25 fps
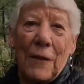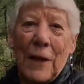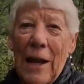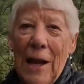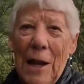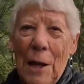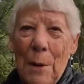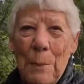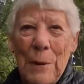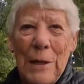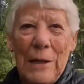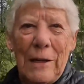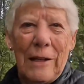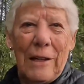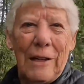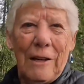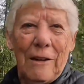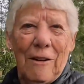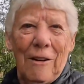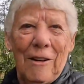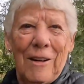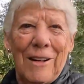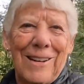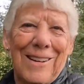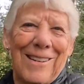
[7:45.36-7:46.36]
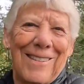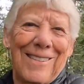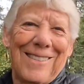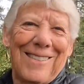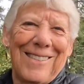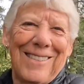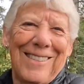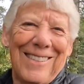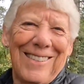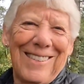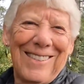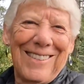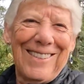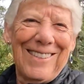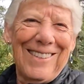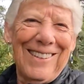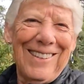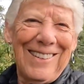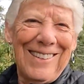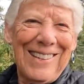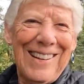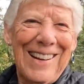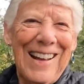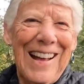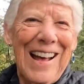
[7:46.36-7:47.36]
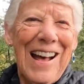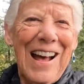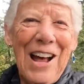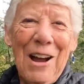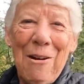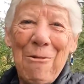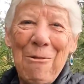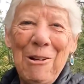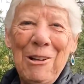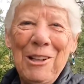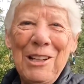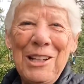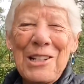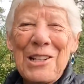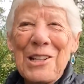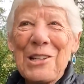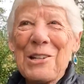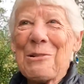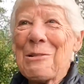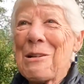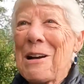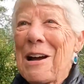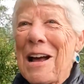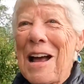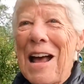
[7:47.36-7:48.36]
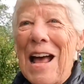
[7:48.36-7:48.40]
camping gear. I really do.